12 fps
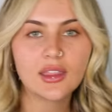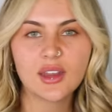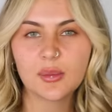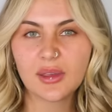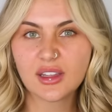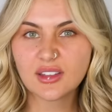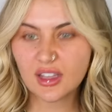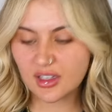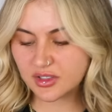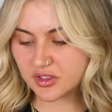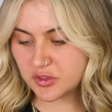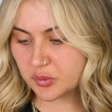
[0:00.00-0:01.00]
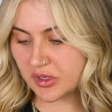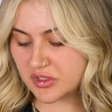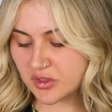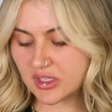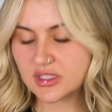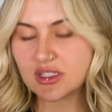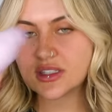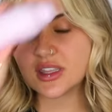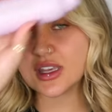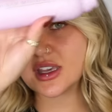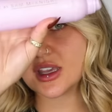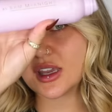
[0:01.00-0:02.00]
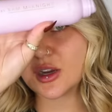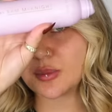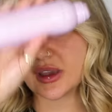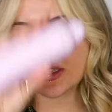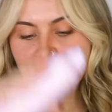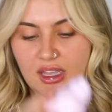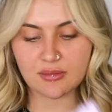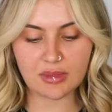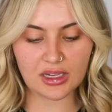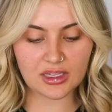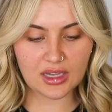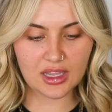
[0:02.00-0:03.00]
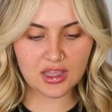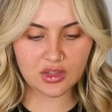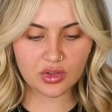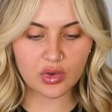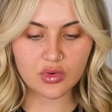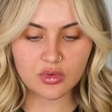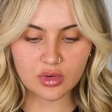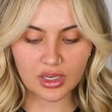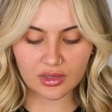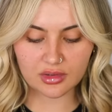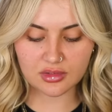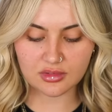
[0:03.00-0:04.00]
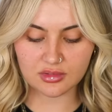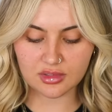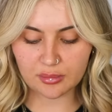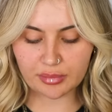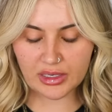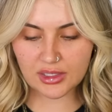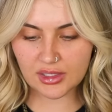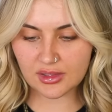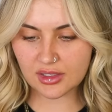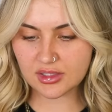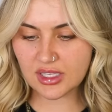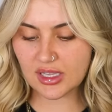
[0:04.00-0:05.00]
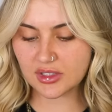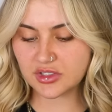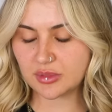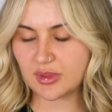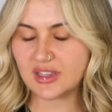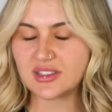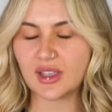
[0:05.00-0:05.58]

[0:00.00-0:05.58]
And then a bit of texture spray. So this is the Hair by Sam McKnight Cool Girl Barely There Texture Mist.